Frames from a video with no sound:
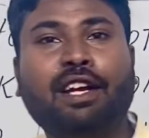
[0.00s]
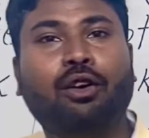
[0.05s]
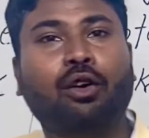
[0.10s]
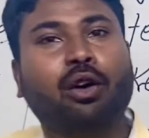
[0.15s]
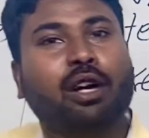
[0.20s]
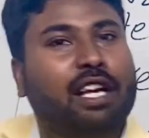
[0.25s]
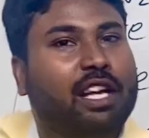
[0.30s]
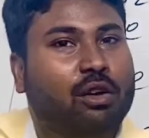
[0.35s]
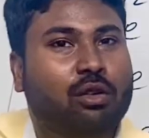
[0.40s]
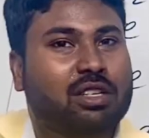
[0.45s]

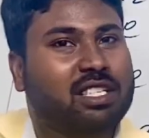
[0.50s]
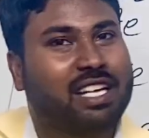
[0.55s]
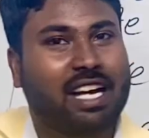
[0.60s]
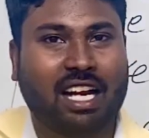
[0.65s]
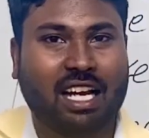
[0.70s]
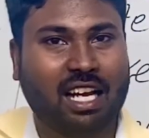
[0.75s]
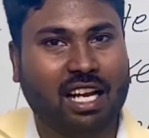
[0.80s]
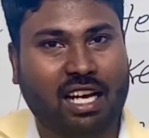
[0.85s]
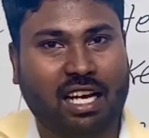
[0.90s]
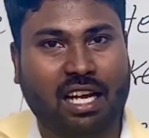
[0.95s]
don't use
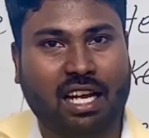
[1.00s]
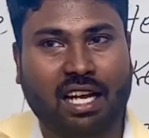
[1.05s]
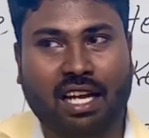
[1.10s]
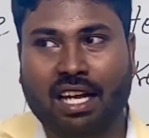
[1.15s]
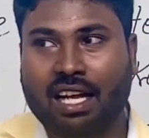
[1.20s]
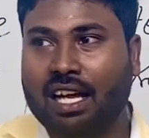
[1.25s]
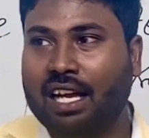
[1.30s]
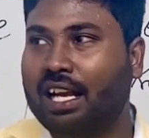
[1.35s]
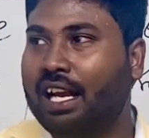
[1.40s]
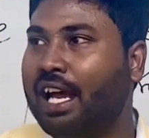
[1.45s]
regularly,
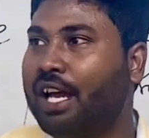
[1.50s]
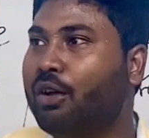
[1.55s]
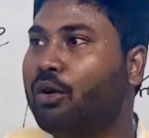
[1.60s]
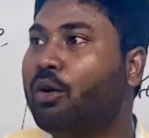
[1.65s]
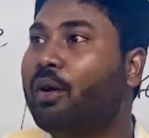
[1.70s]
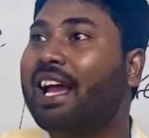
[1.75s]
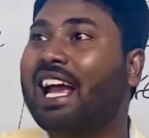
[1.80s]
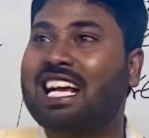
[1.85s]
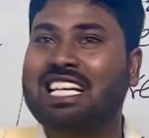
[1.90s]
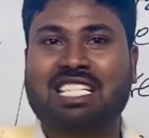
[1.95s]
like
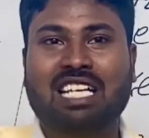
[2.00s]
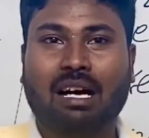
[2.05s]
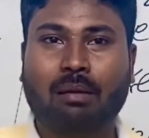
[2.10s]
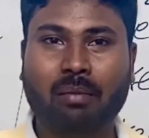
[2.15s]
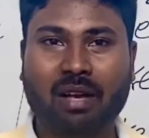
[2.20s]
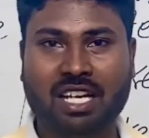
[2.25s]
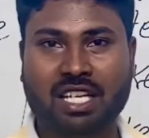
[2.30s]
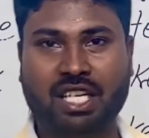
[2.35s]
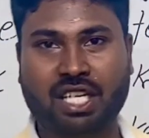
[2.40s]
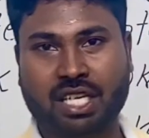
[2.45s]

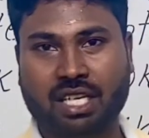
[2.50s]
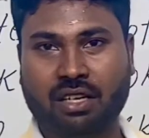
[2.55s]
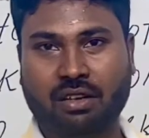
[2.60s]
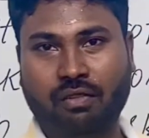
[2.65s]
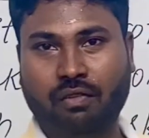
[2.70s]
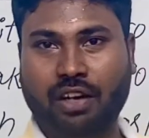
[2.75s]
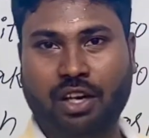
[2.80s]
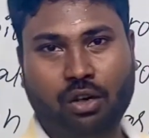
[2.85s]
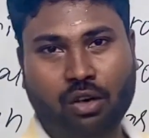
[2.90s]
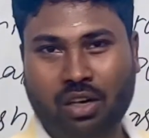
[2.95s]
establish,
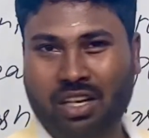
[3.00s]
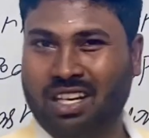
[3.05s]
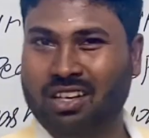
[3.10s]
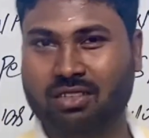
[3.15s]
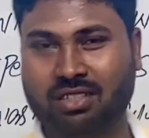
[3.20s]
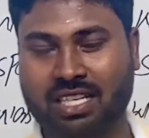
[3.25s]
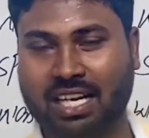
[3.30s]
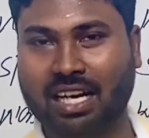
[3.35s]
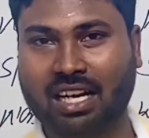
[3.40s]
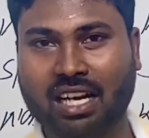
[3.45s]
we don't
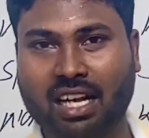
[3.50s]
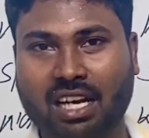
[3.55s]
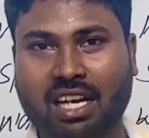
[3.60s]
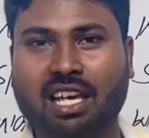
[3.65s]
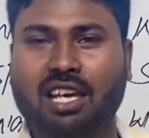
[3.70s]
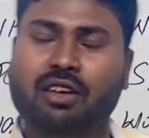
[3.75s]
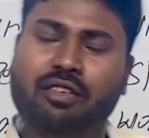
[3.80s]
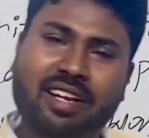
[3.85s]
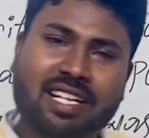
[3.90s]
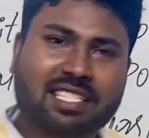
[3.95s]
use
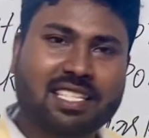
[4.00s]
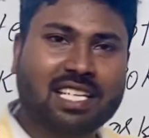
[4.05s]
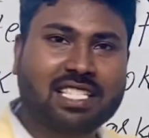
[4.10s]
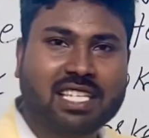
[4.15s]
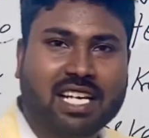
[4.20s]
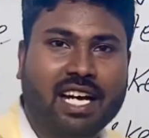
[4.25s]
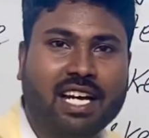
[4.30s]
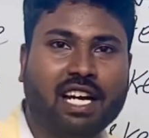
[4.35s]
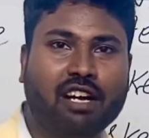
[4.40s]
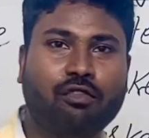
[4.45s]
regularly. Even such
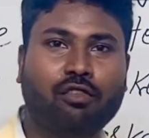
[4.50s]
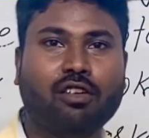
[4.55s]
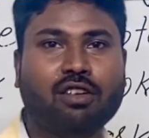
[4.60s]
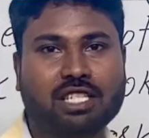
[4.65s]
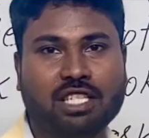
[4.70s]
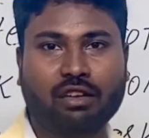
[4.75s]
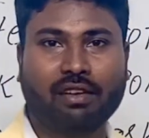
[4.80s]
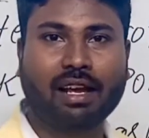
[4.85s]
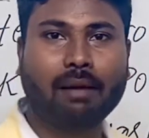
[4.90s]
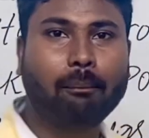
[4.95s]
kind of words
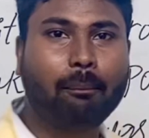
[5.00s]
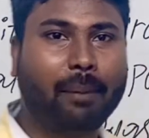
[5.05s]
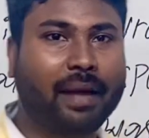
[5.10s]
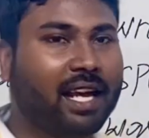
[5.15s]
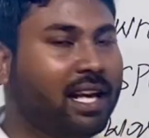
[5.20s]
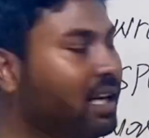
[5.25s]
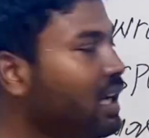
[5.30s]
you can pick